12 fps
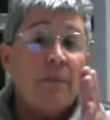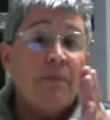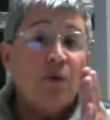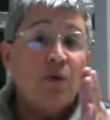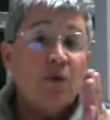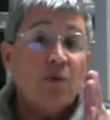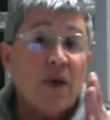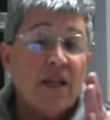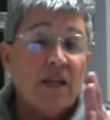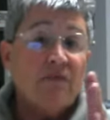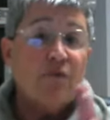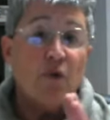you could
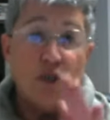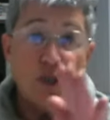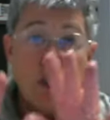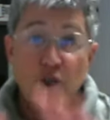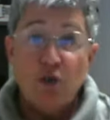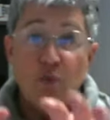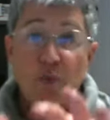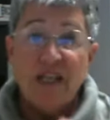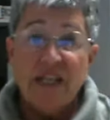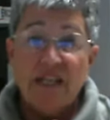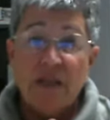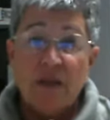rent it for 2
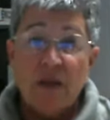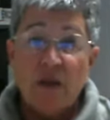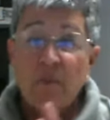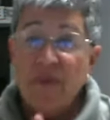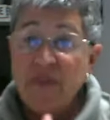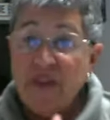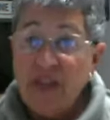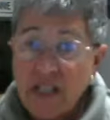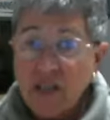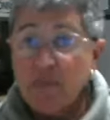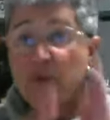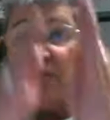weeks in there, but the
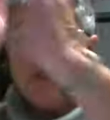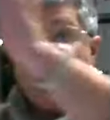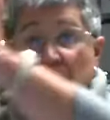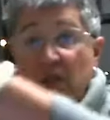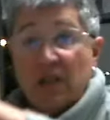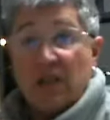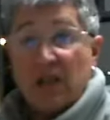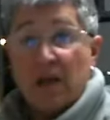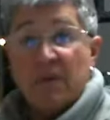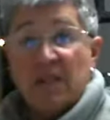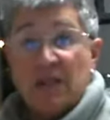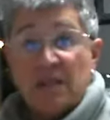next person couldn't
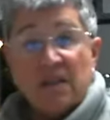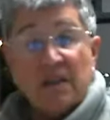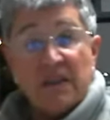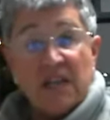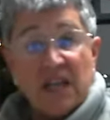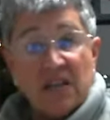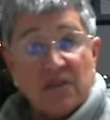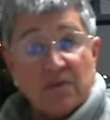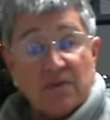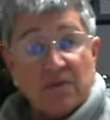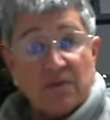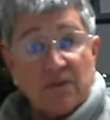come in until the
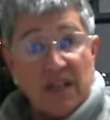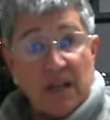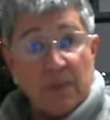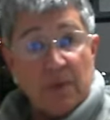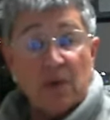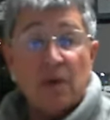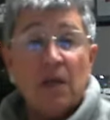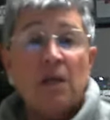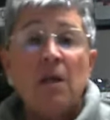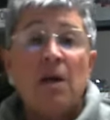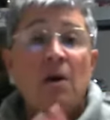next 30-day period.